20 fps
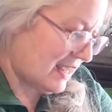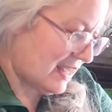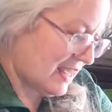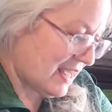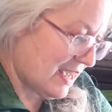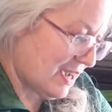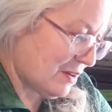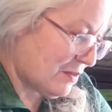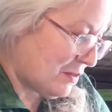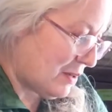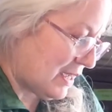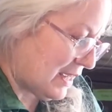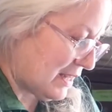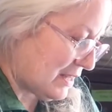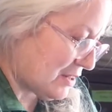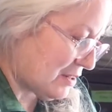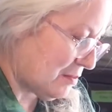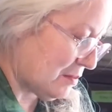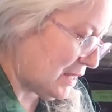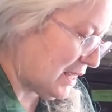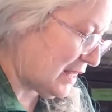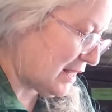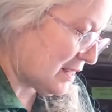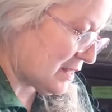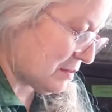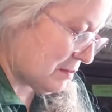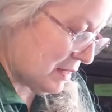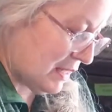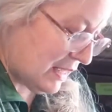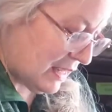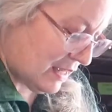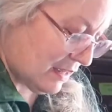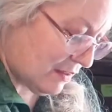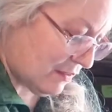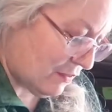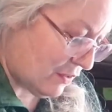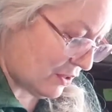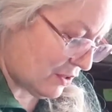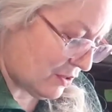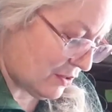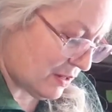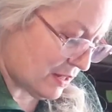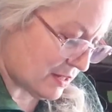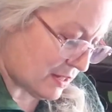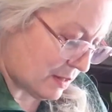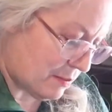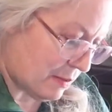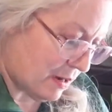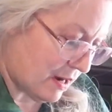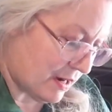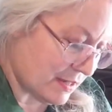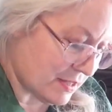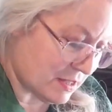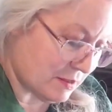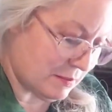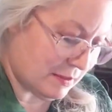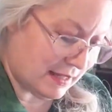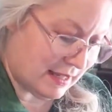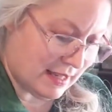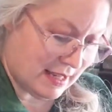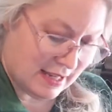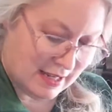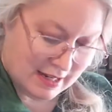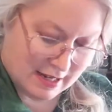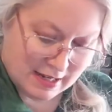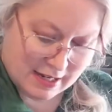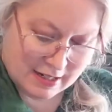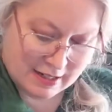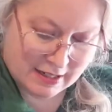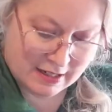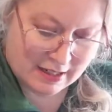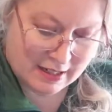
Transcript: can't wait to meet as many of you as I possibly can.